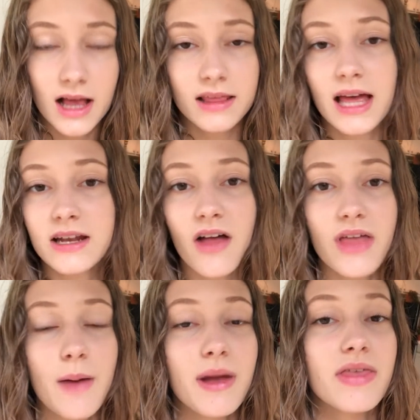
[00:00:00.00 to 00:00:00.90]
Let not
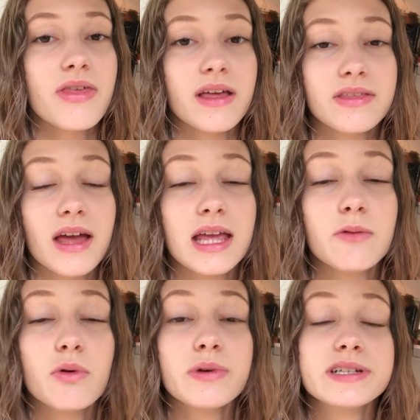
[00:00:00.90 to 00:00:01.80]
that man think that he
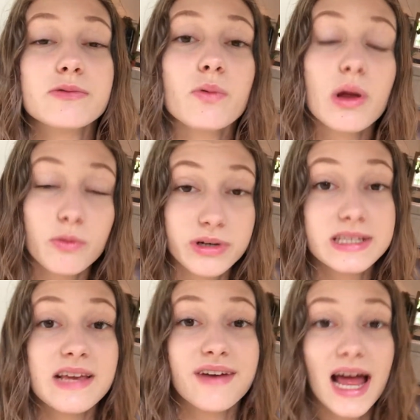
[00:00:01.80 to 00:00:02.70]
will, re will
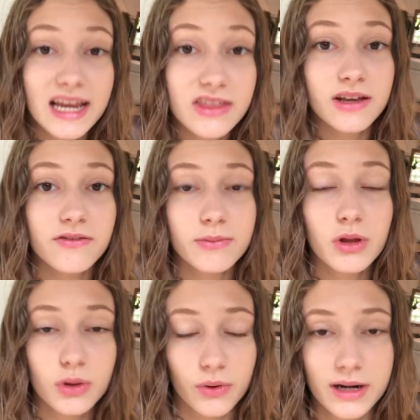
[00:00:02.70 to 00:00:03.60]
receive anything from
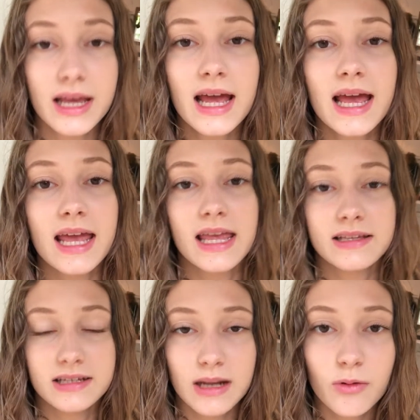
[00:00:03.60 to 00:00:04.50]
the Lord. He
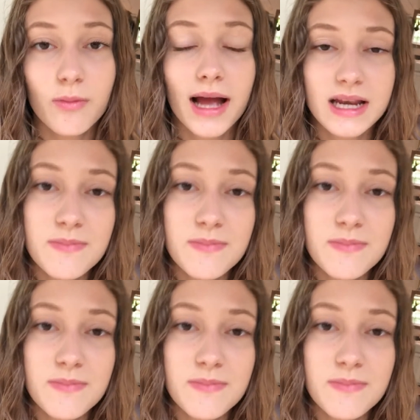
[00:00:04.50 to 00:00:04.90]
is a double-minded